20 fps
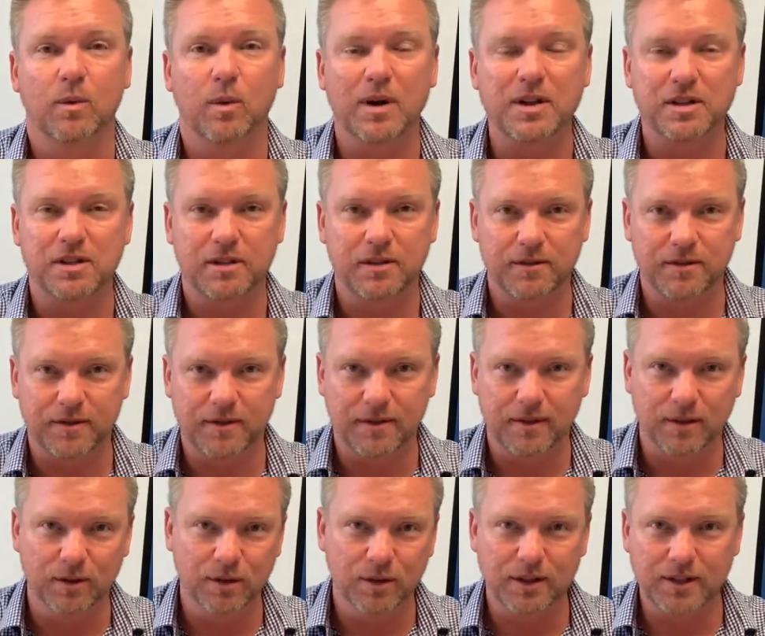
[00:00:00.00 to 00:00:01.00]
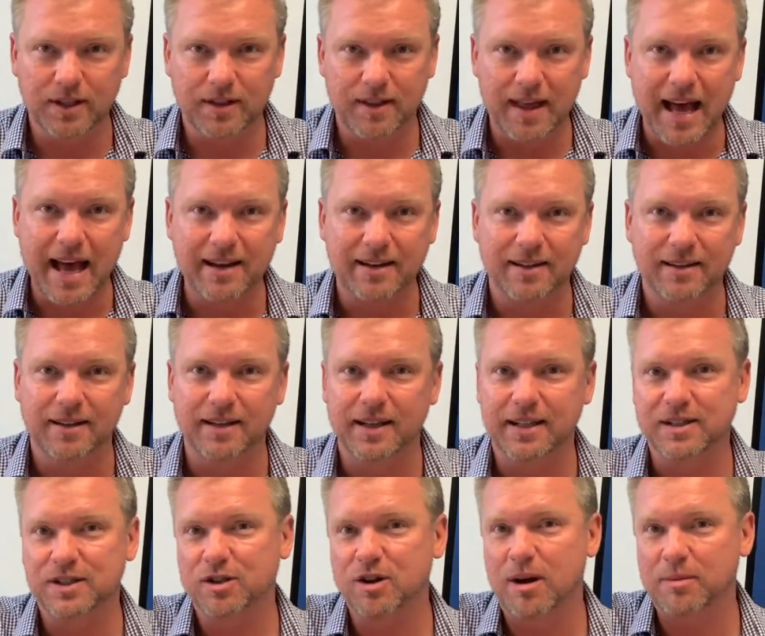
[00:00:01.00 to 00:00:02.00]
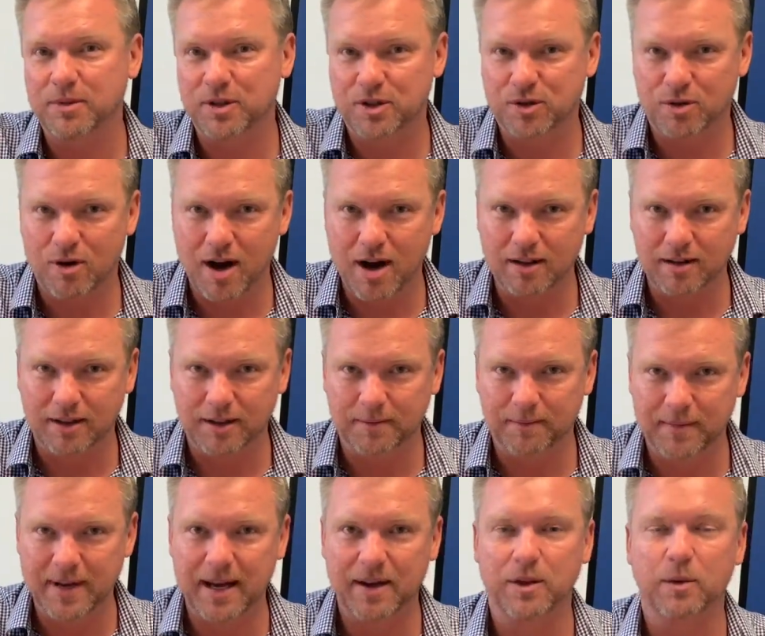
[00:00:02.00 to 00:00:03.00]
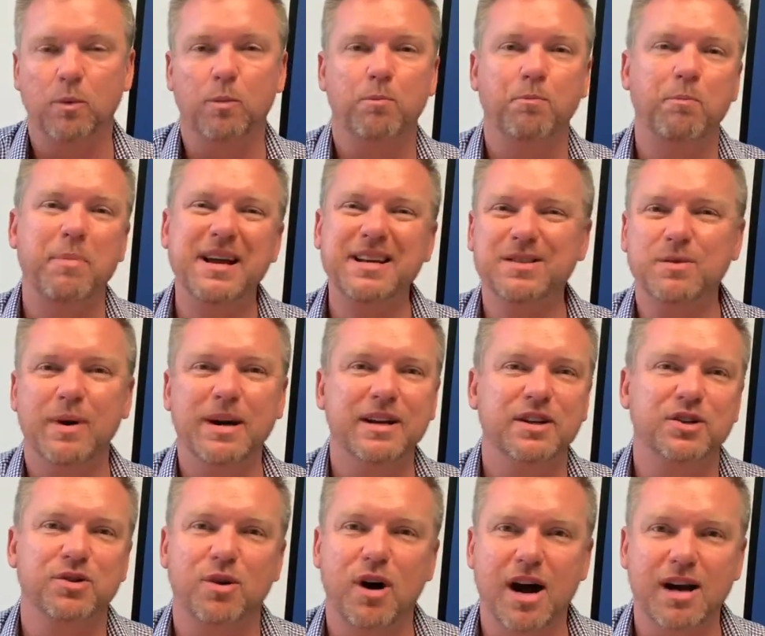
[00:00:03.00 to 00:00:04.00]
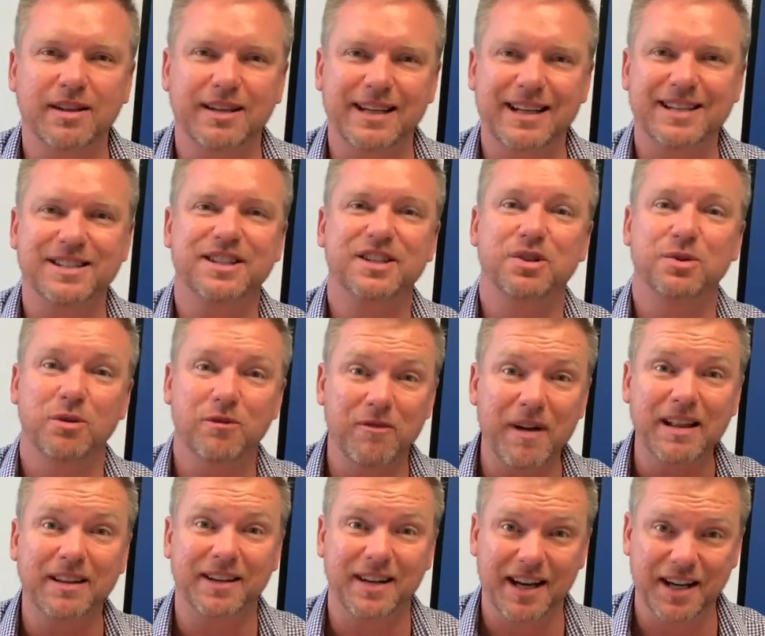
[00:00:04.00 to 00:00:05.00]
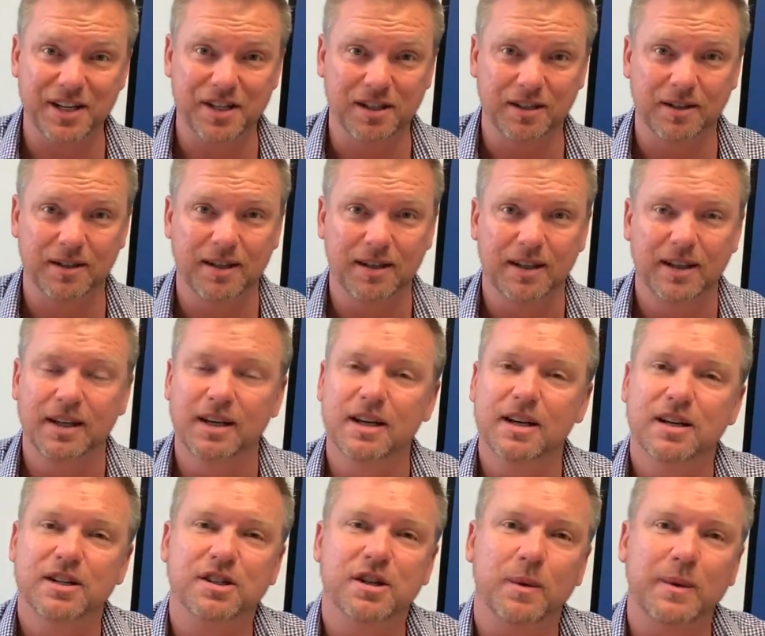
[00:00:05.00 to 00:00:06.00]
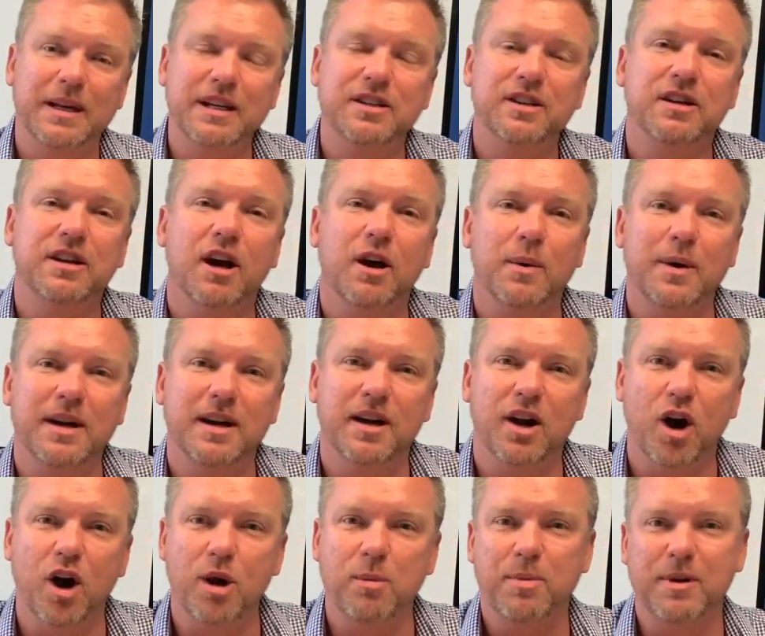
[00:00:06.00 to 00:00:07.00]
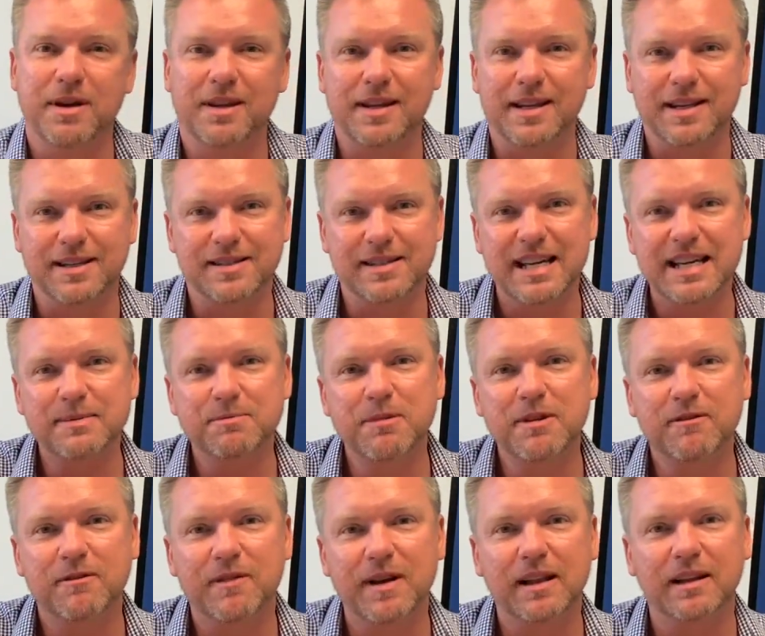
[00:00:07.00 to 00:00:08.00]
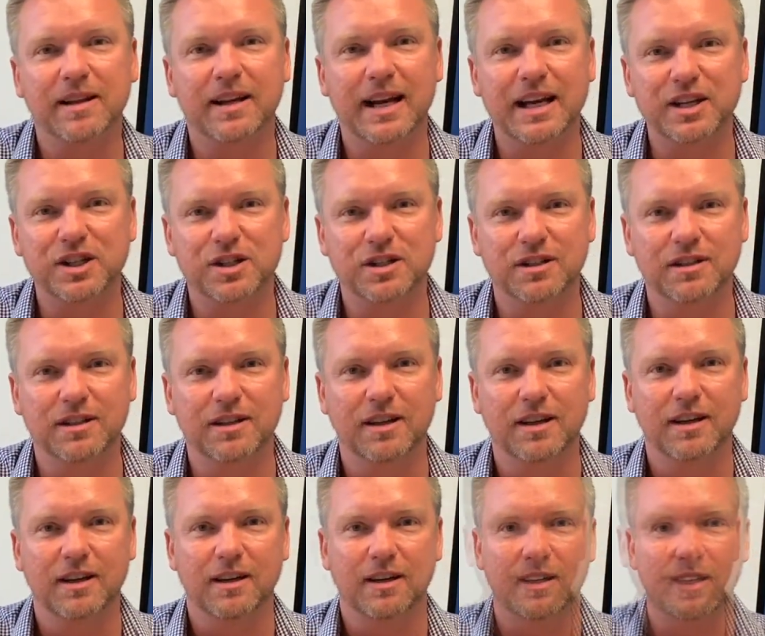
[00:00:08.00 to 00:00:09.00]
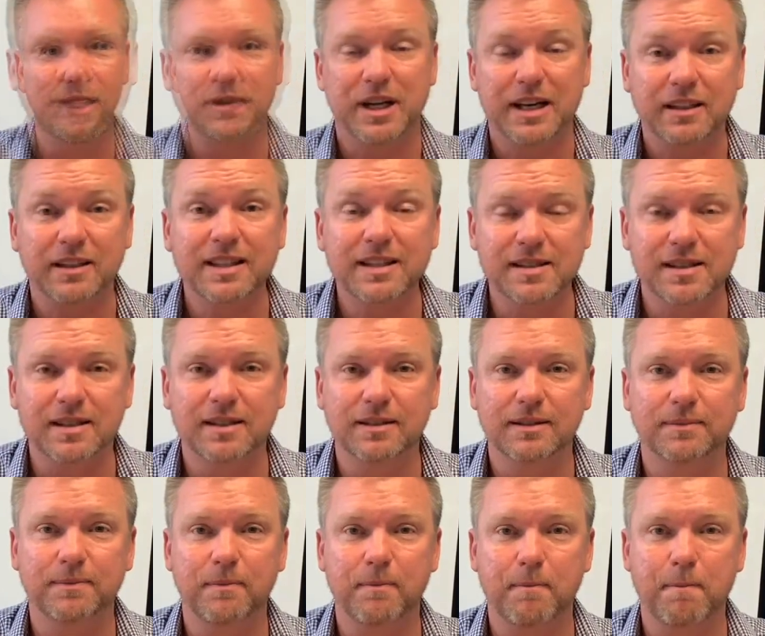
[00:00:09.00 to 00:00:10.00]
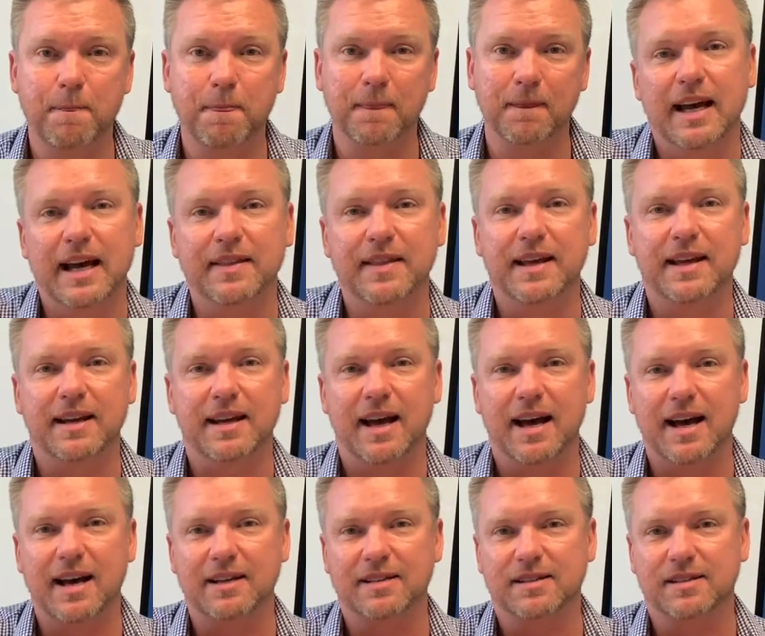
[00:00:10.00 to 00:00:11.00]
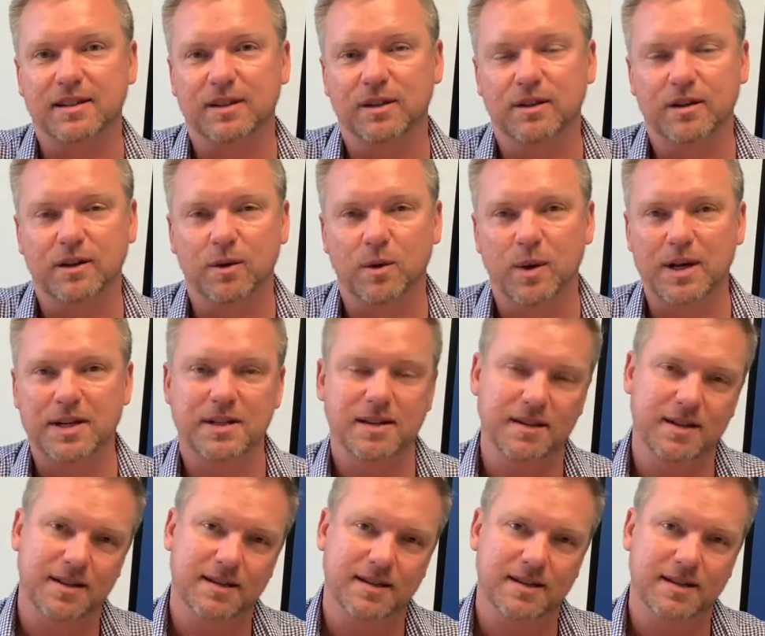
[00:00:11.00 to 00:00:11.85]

Once you've looked at that, it's time to trial it. Now, the best way to trial it is to do a validation. So we need you to go in and open the assessment validation checklist. And that asks a lot of questions.